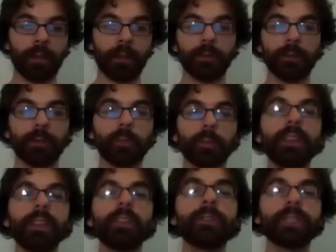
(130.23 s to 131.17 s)
So to
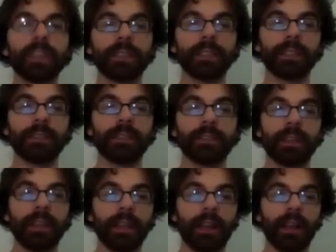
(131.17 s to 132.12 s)
explain those ideas,
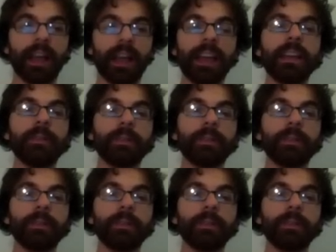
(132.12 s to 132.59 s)
I have